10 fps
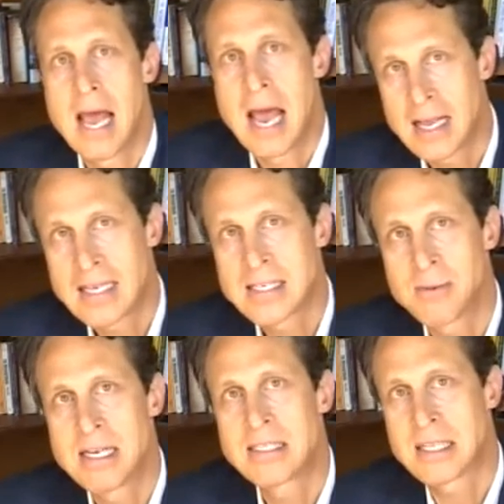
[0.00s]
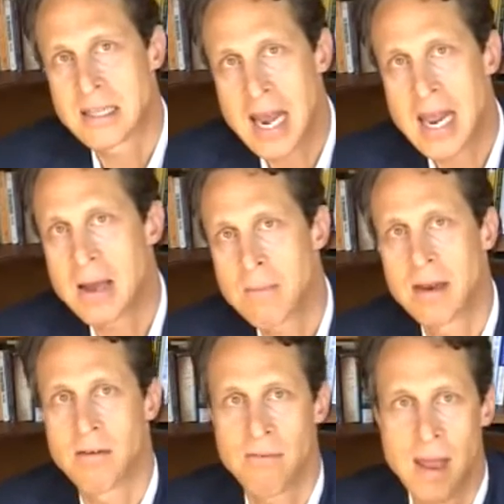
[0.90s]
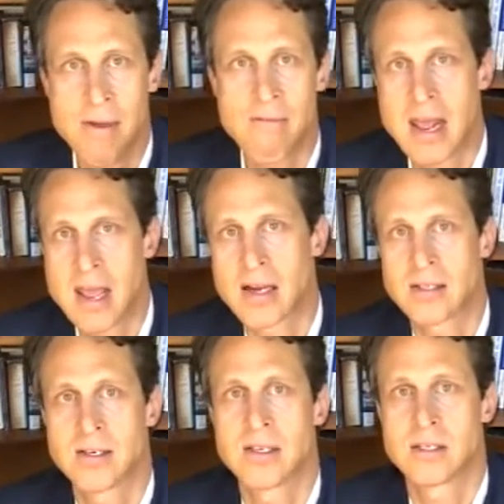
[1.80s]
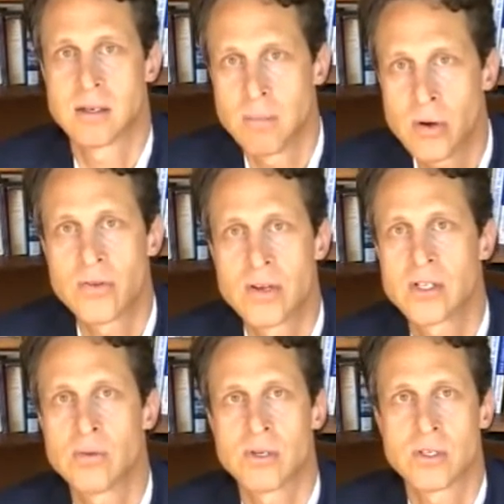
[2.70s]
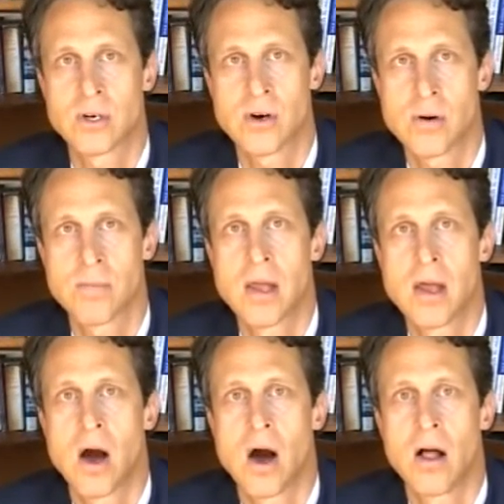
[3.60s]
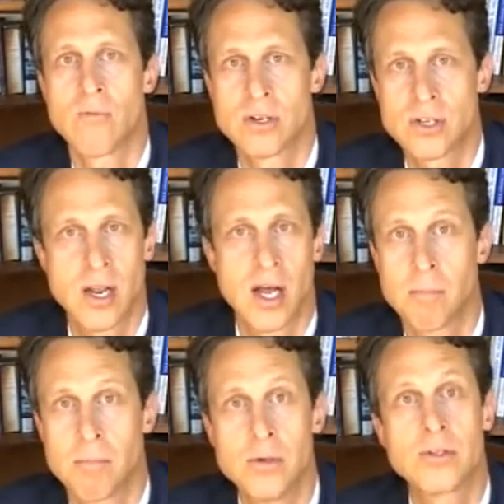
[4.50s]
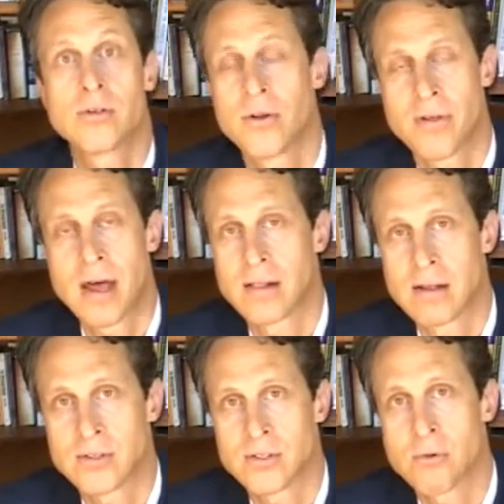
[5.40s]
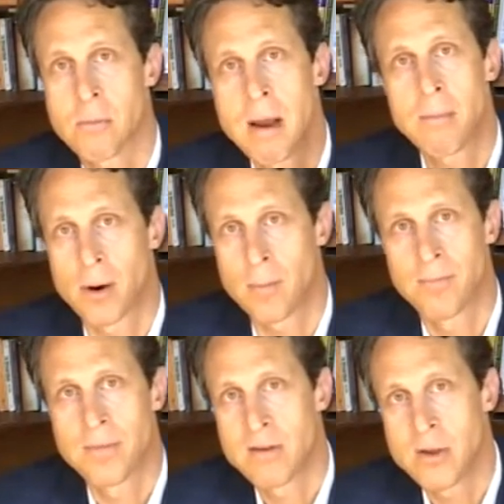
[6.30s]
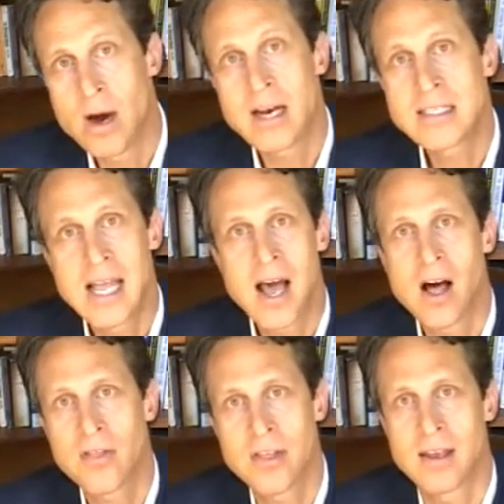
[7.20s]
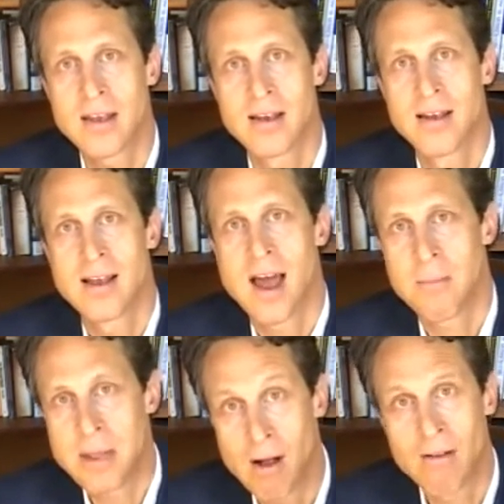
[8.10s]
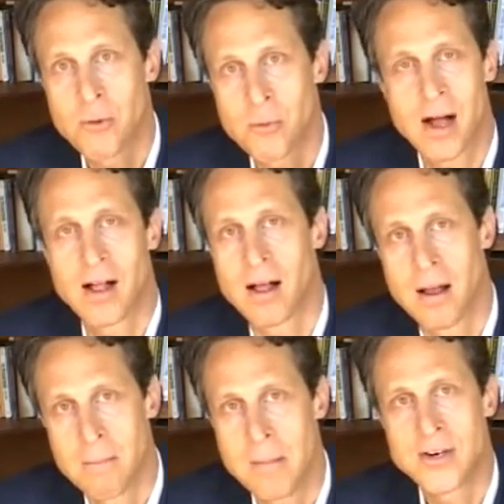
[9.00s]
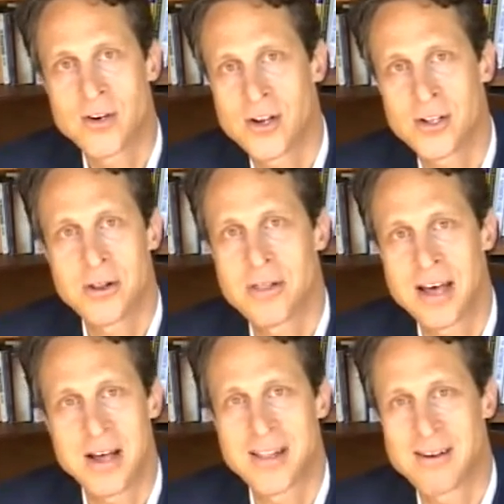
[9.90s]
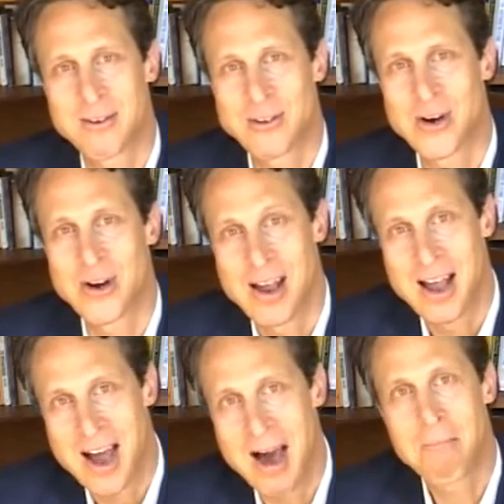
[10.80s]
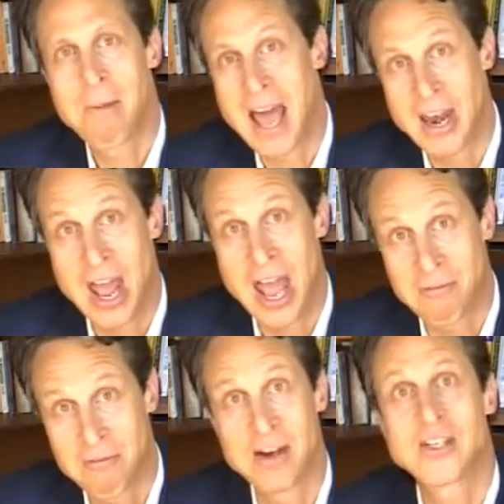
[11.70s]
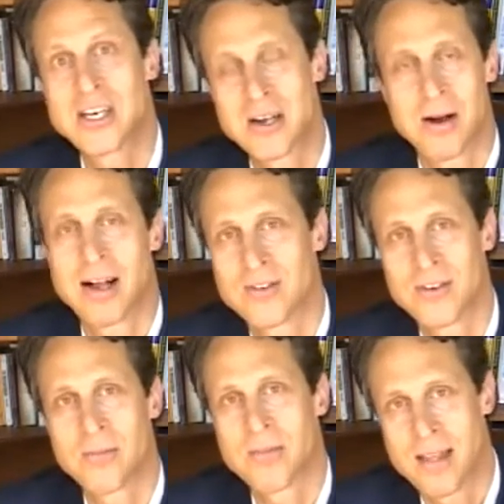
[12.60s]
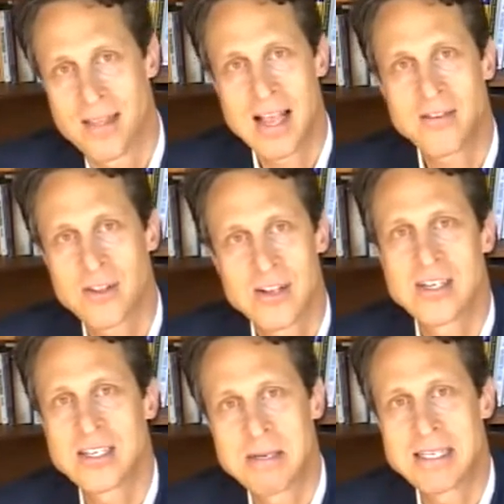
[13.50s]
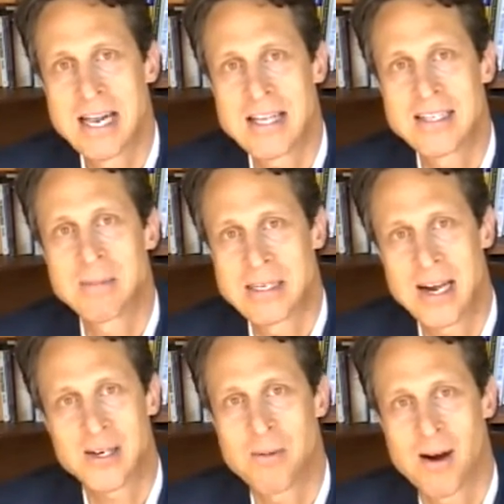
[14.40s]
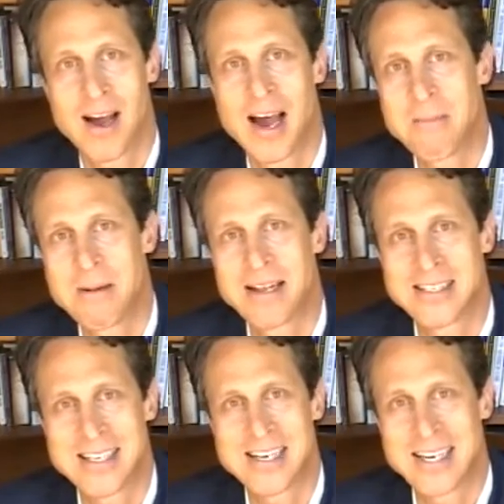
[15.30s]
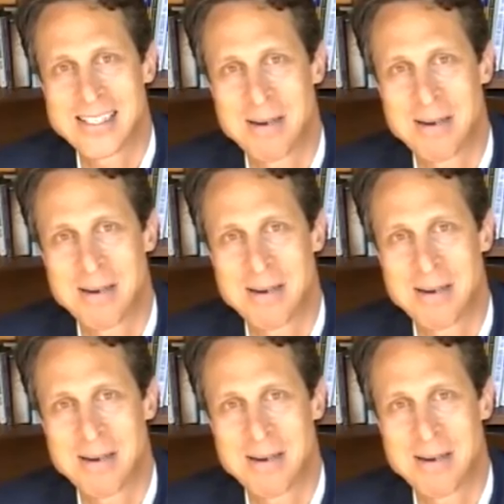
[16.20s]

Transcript: And lastly, we need selenium and the family of antioxidants and milk thistle, which is an herb, all of which can help boost glutathione levels. So remember, if you want to stay healthy and be ultra well, make sure your glutathione levels are up and functioning well. So thanks for listening to me today. This has been Dr. Mark Hyman. I'll see you next